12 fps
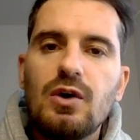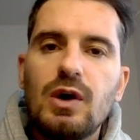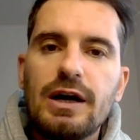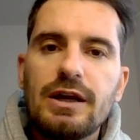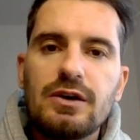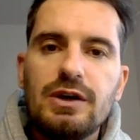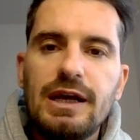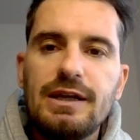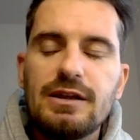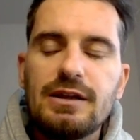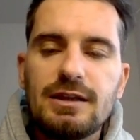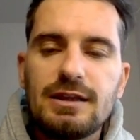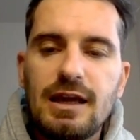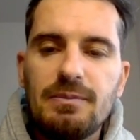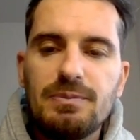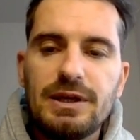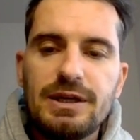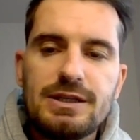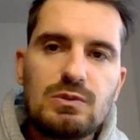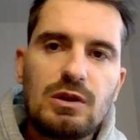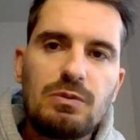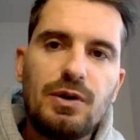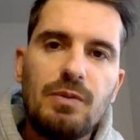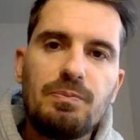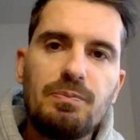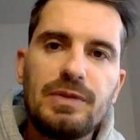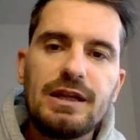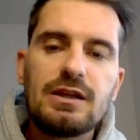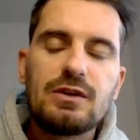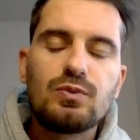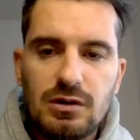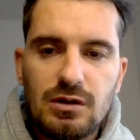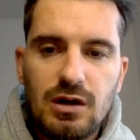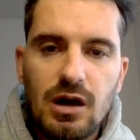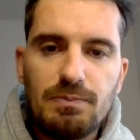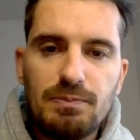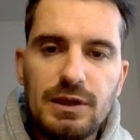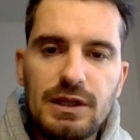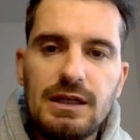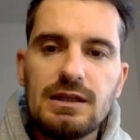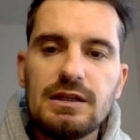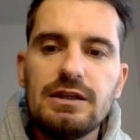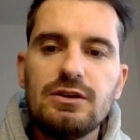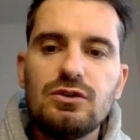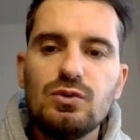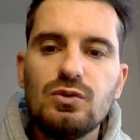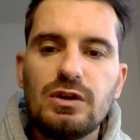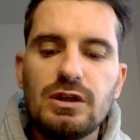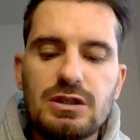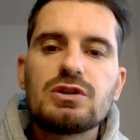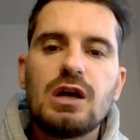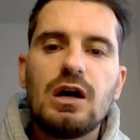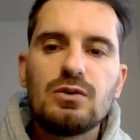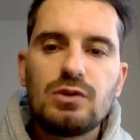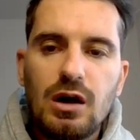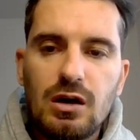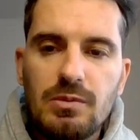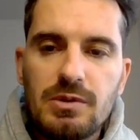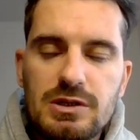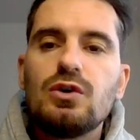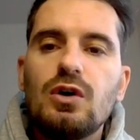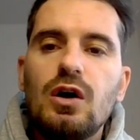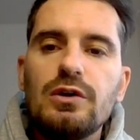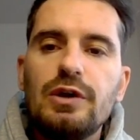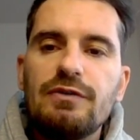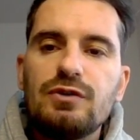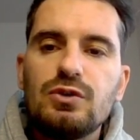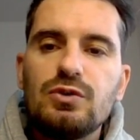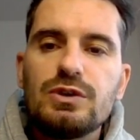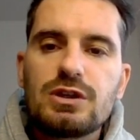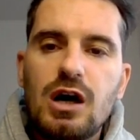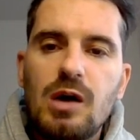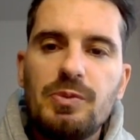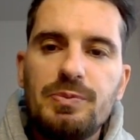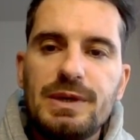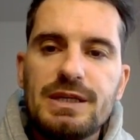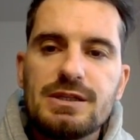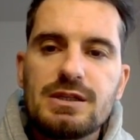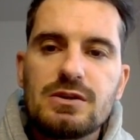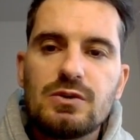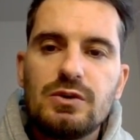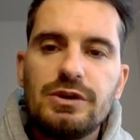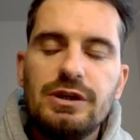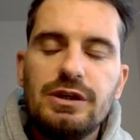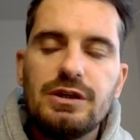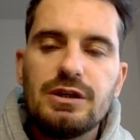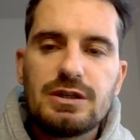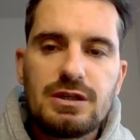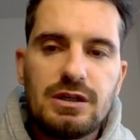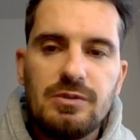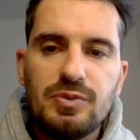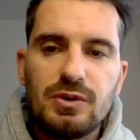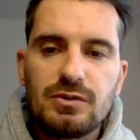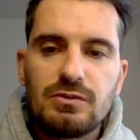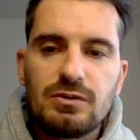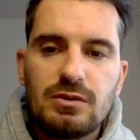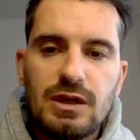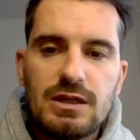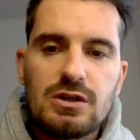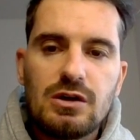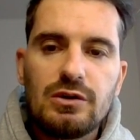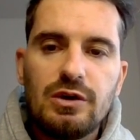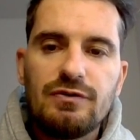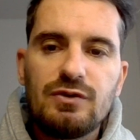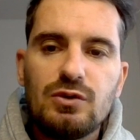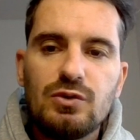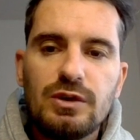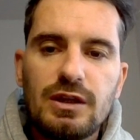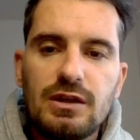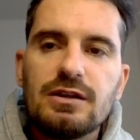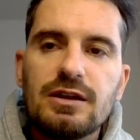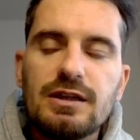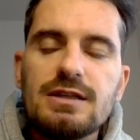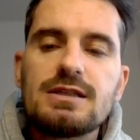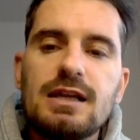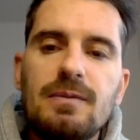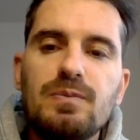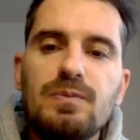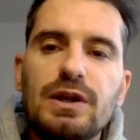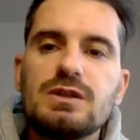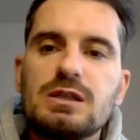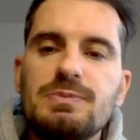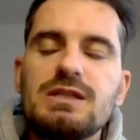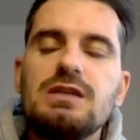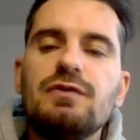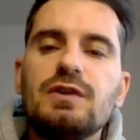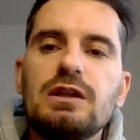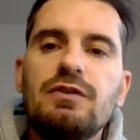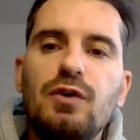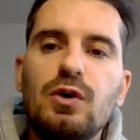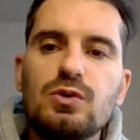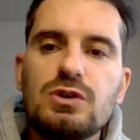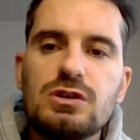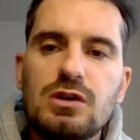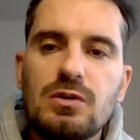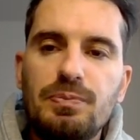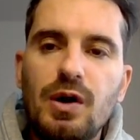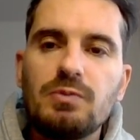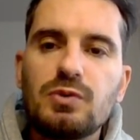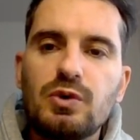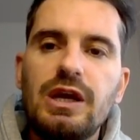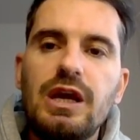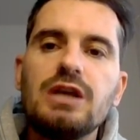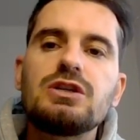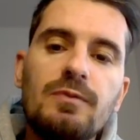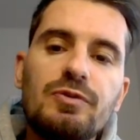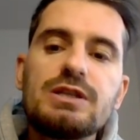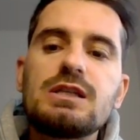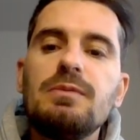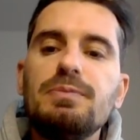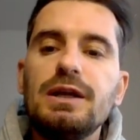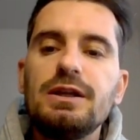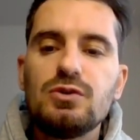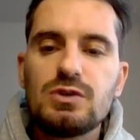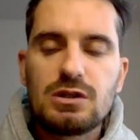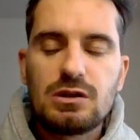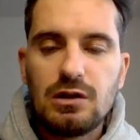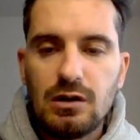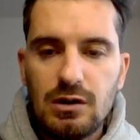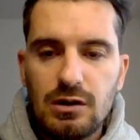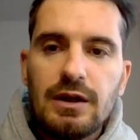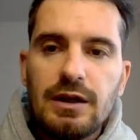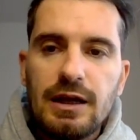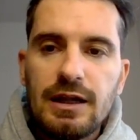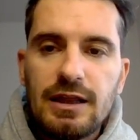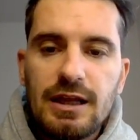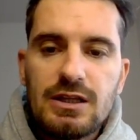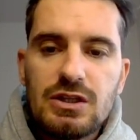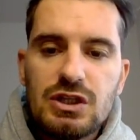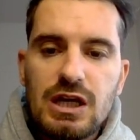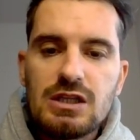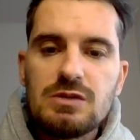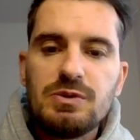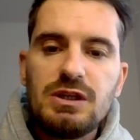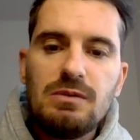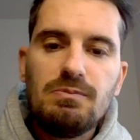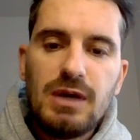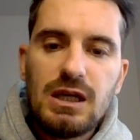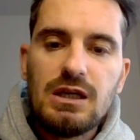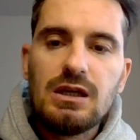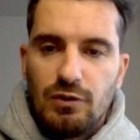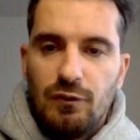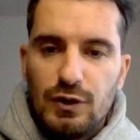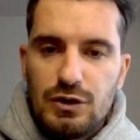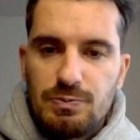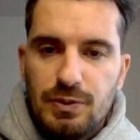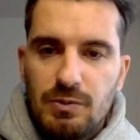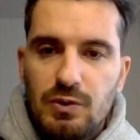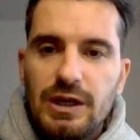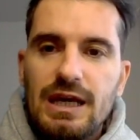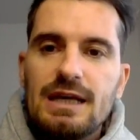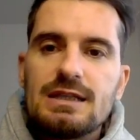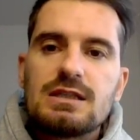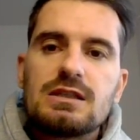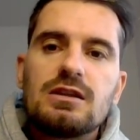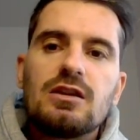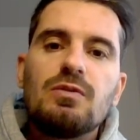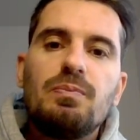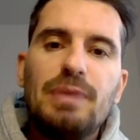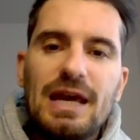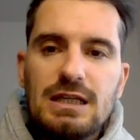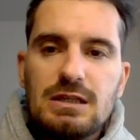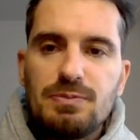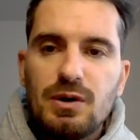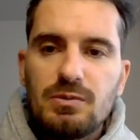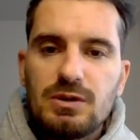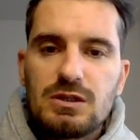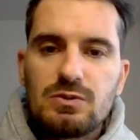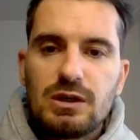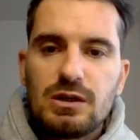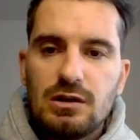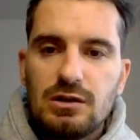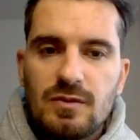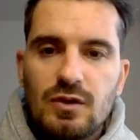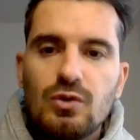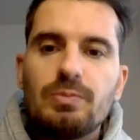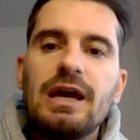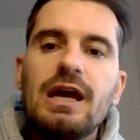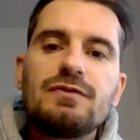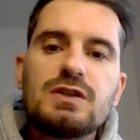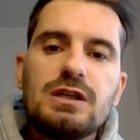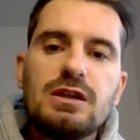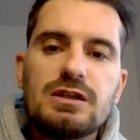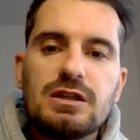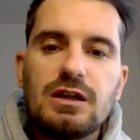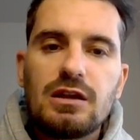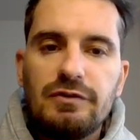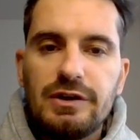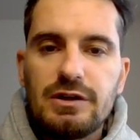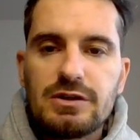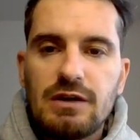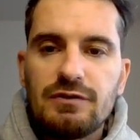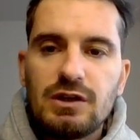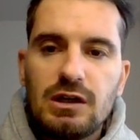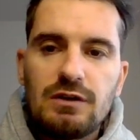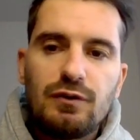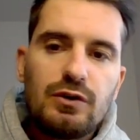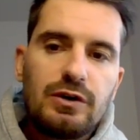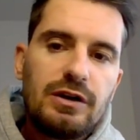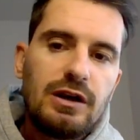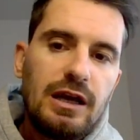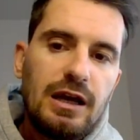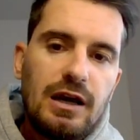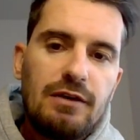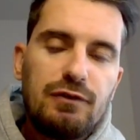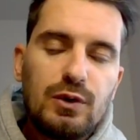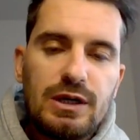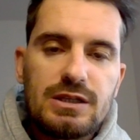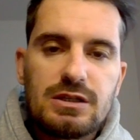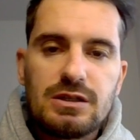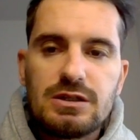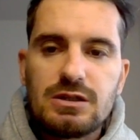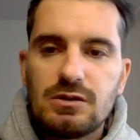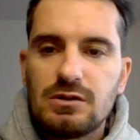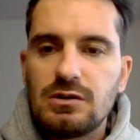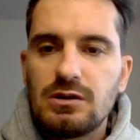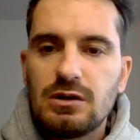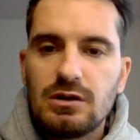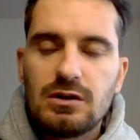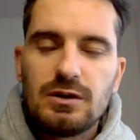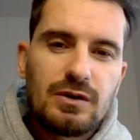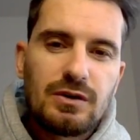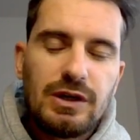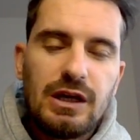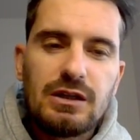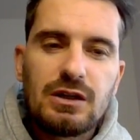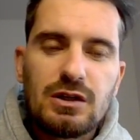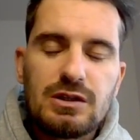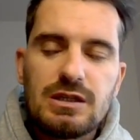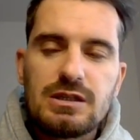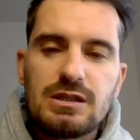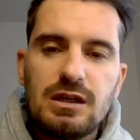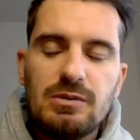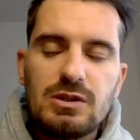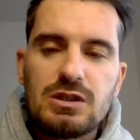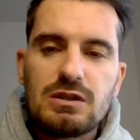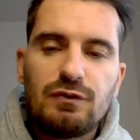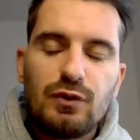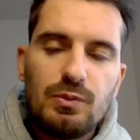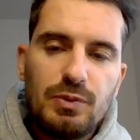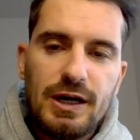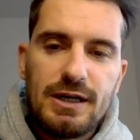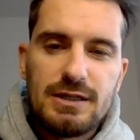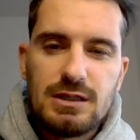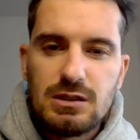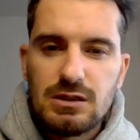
I created the templates with PromptMate that will completely do this autonomously. All you have to do is copy paste the story here as an input. That's all you have to do. And then this template specifically focuses on prompt creation. This template uses Claude and then ChatGPT Mini. First prompt creates the base prompt, as we call it. You may have seen this in other videos. I've done it for AI influencers or creating consistent images for brands.